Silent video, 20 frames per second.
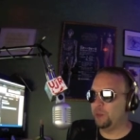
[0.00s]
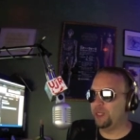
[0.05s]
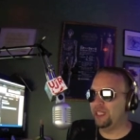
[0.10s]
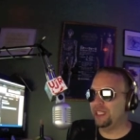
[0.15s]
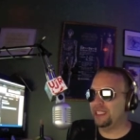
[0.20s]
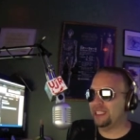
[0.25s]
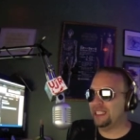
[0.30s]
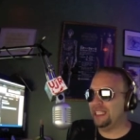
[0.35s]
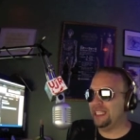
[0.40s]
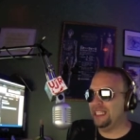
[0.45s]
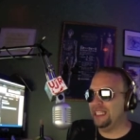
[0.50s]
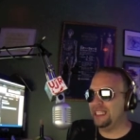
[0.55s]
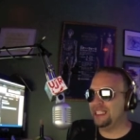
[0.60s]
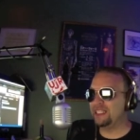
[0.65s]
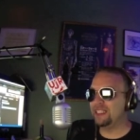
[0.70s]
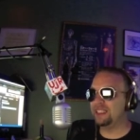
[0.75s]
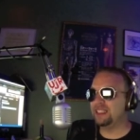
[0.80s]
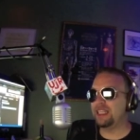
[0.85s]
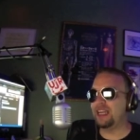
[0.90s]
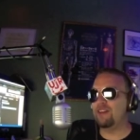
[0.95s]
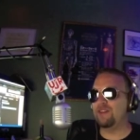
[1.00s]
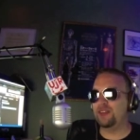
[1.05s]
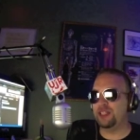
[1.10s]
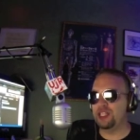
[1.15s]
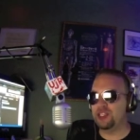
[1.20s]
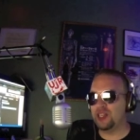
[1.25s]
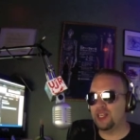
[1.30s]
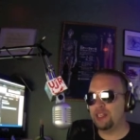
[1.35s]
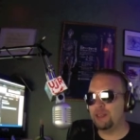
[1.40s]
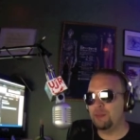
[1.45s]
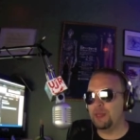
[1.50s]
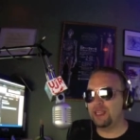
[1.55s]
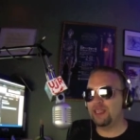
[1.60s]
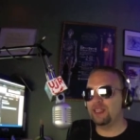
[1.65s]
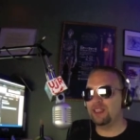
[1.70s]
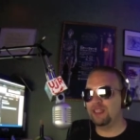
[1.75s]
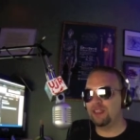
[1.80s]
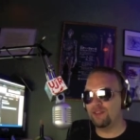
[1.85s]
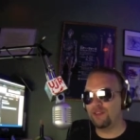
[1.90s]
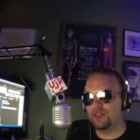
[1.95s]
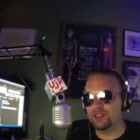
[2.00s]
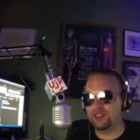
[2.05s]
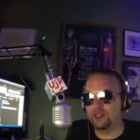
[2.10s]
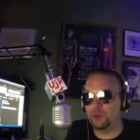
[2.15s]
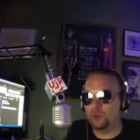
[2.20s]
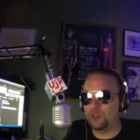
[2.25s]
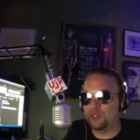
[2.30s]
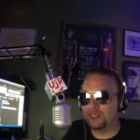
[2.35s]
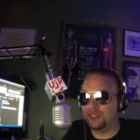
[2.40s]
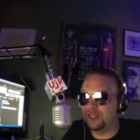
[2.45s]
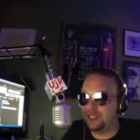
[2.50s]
because he is definitely trying to make a difference in the world,